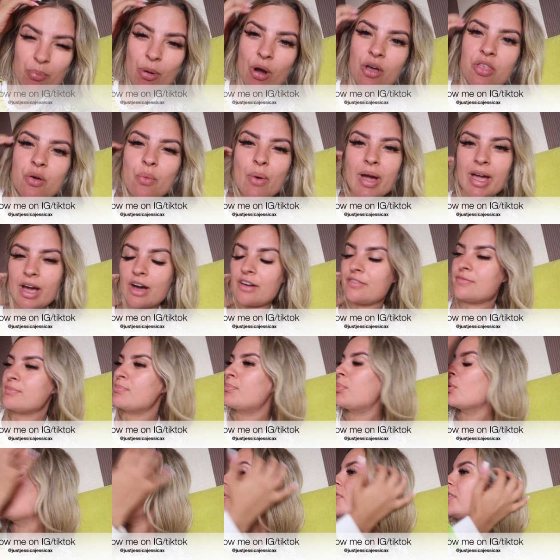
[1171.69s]
By the way, I've
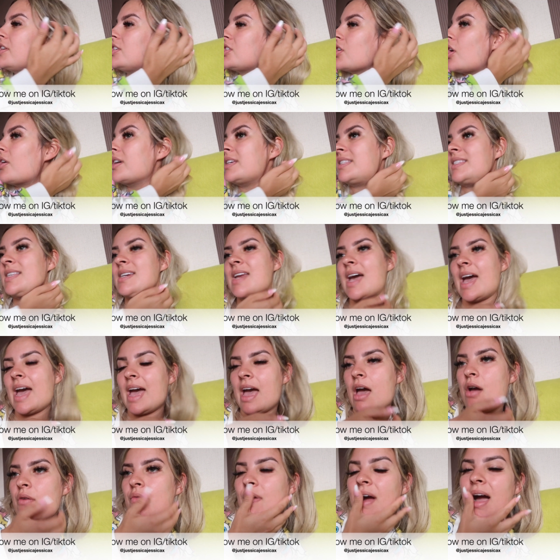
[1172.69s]
bought the Dyson
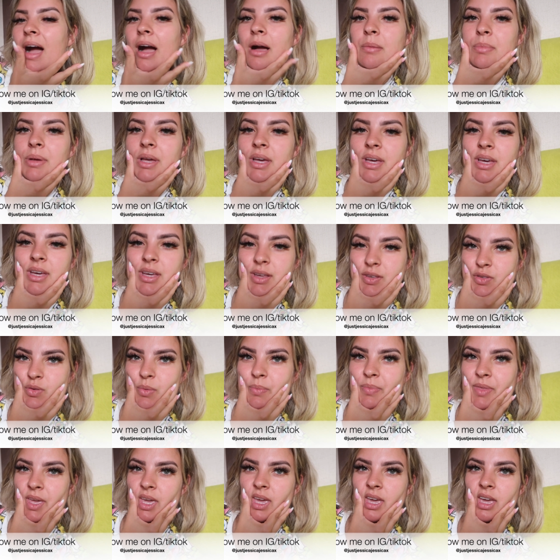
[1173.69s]
Airwrap, so
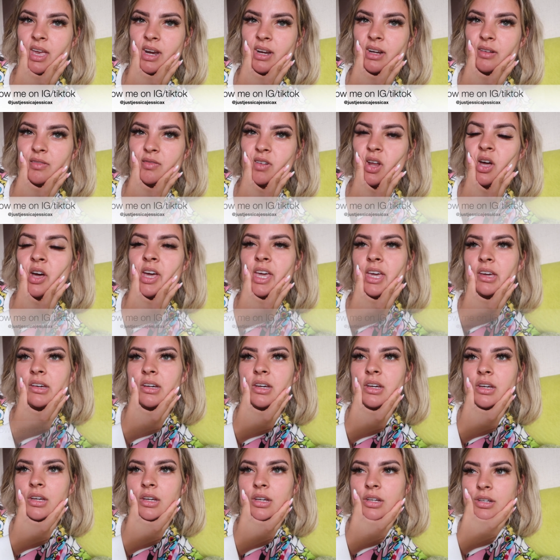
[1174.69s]
I'm thinking of like,
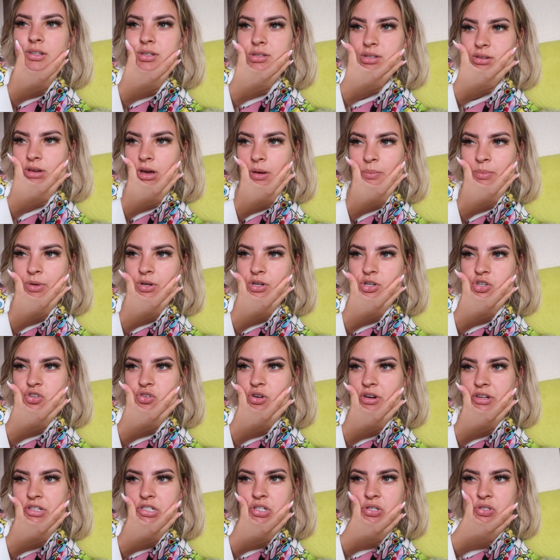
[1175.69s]
I'm going to
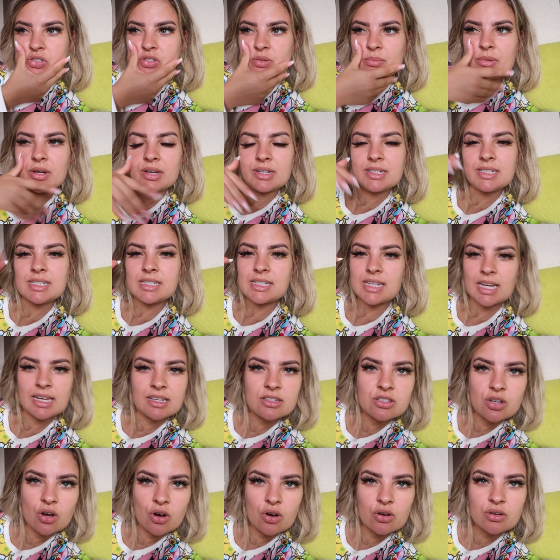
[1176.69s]
try and do some like
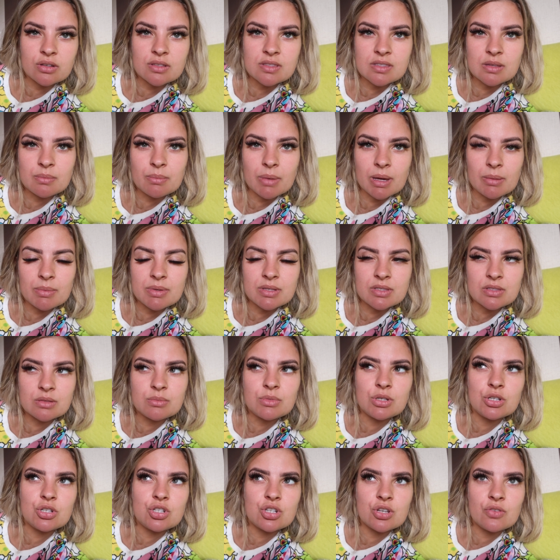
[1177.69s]
TikToks and maybe some
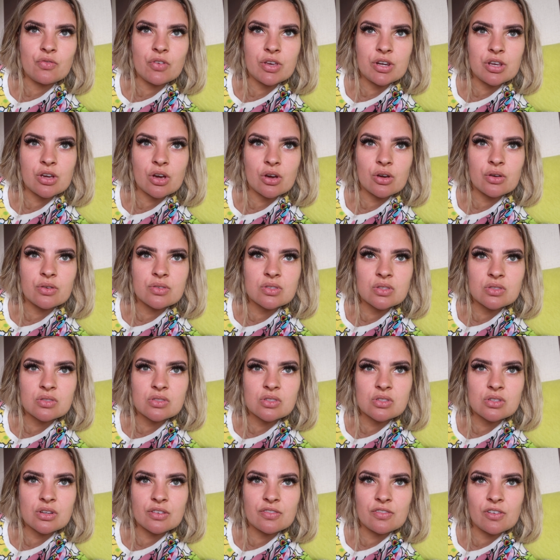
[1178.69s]
YouTube videos and
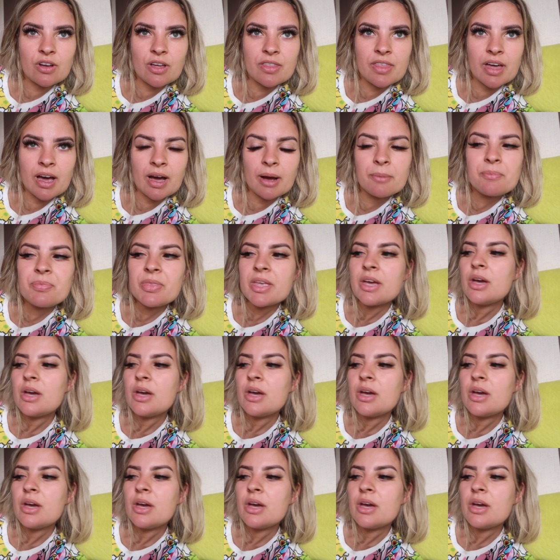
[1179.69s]
stuff like that.